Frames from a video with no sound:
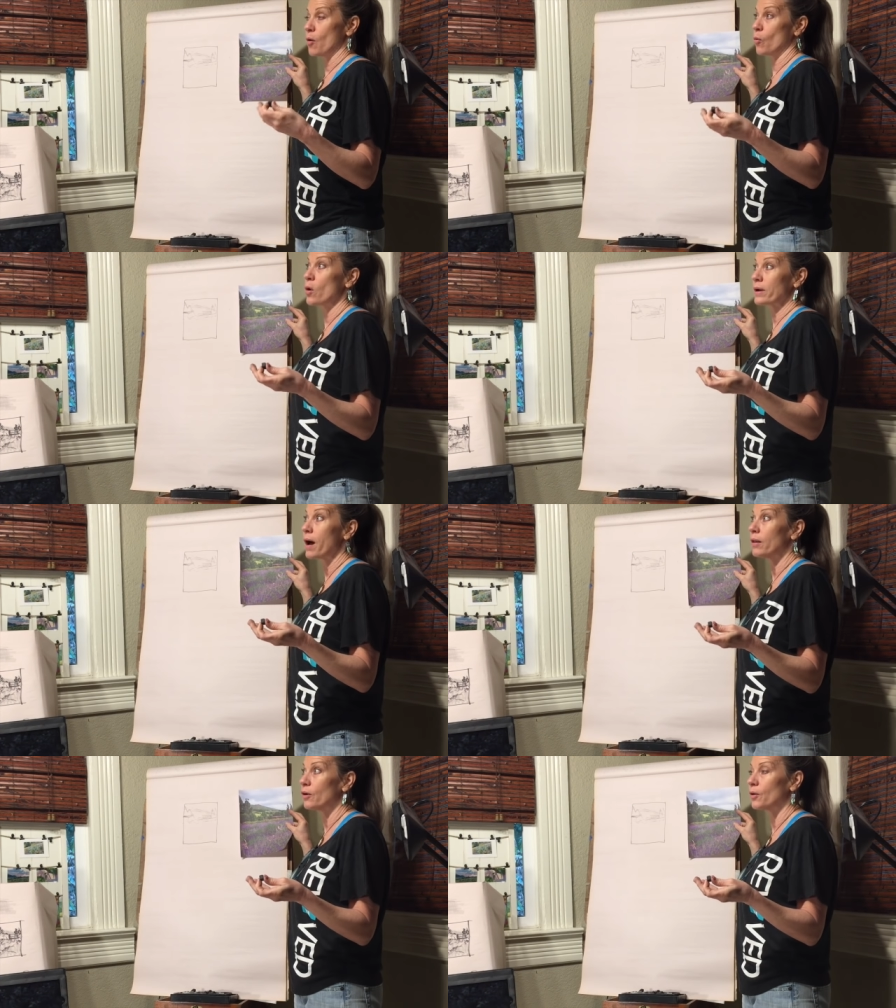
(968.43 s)
or
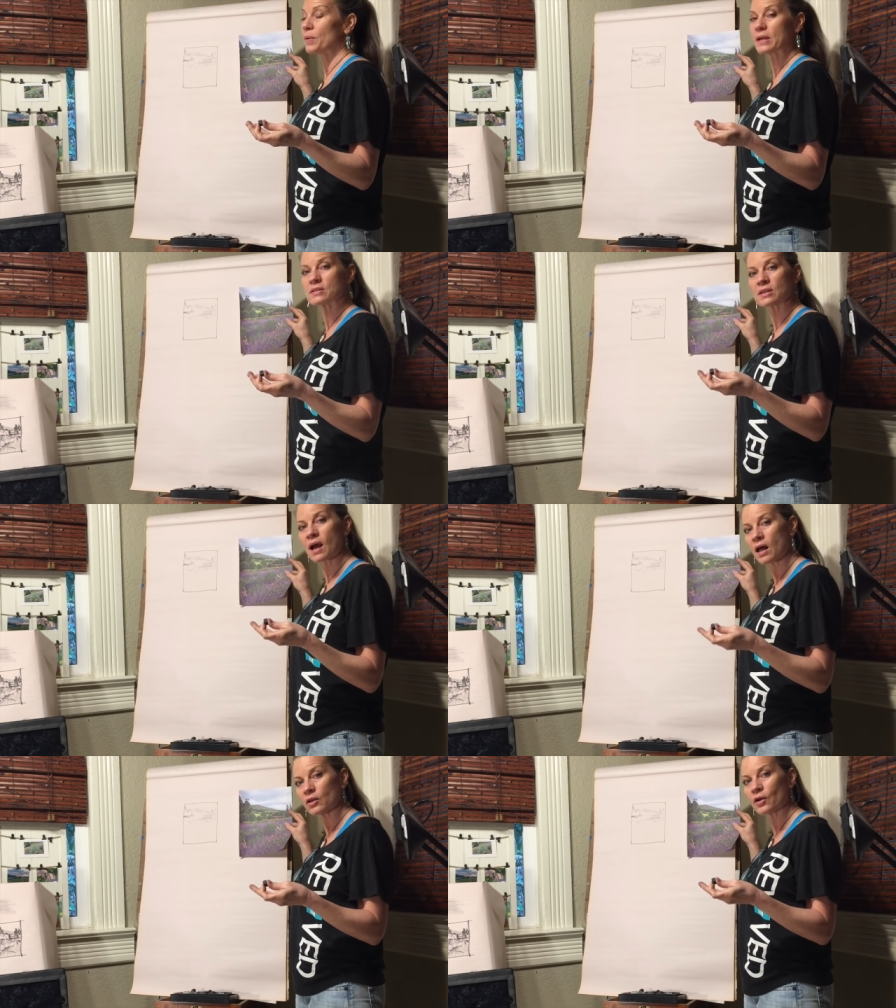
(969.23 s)
color, because
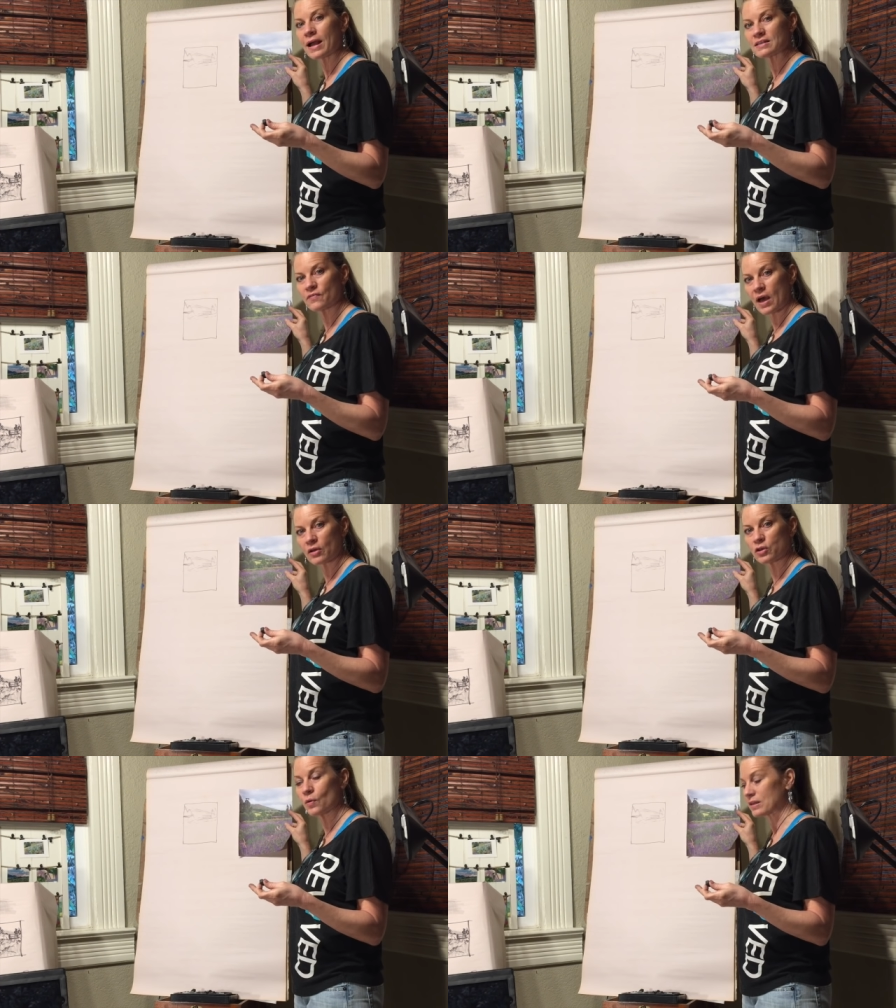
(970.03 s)
color has
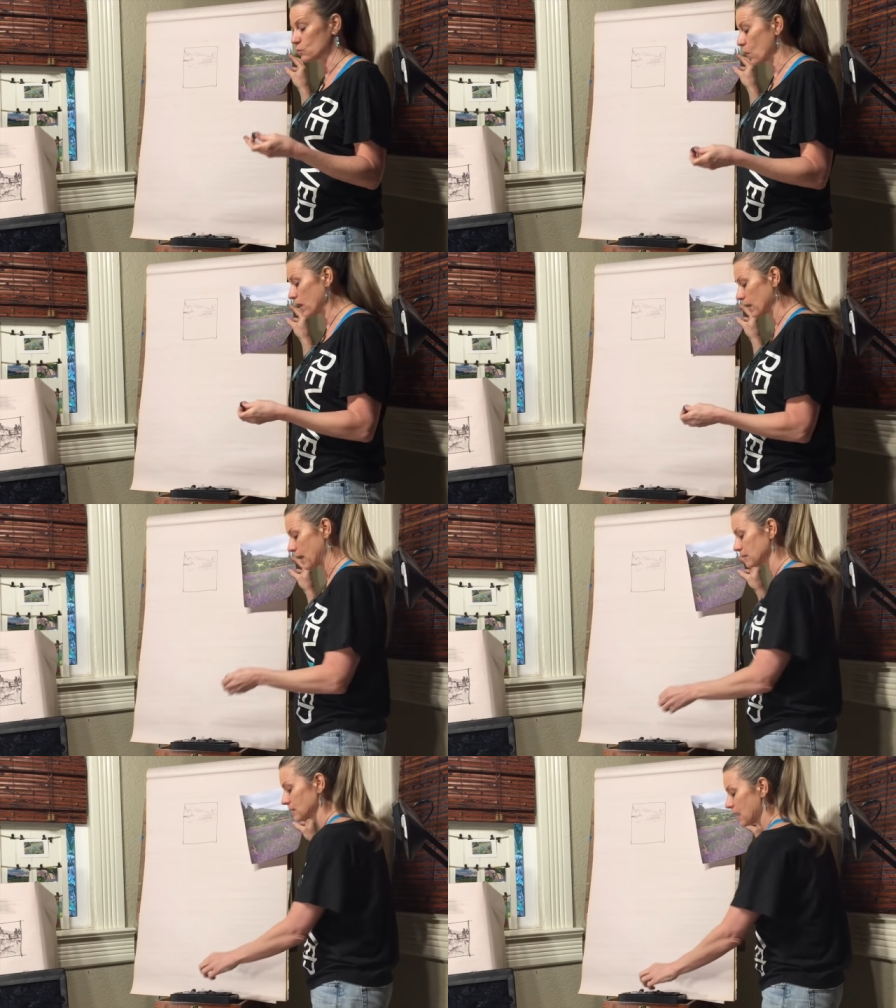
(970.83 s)
value as well
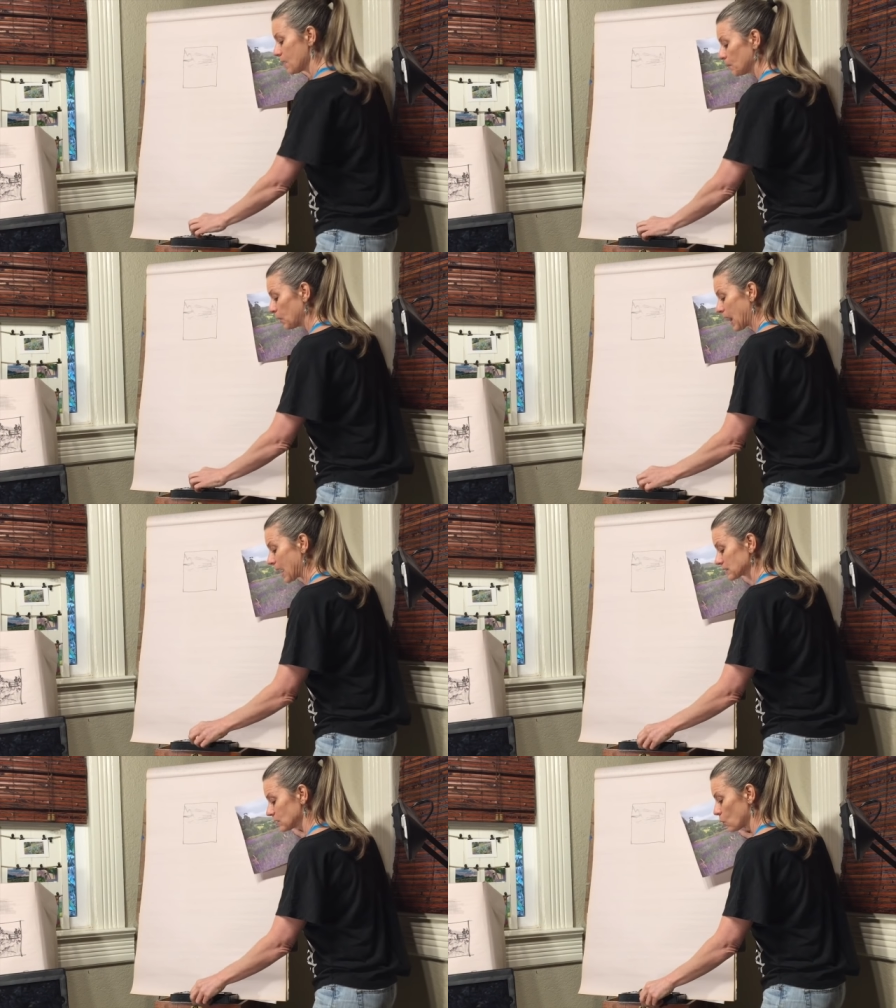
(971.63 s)
as
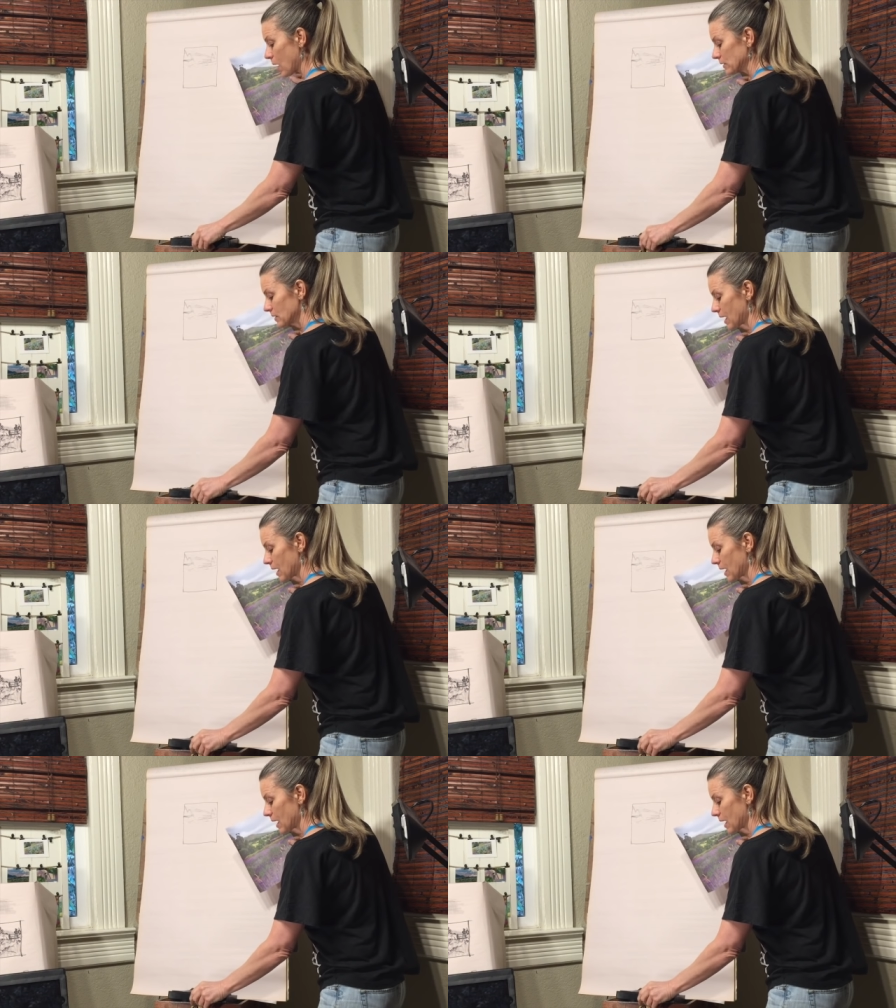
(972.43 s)
blacks and whites.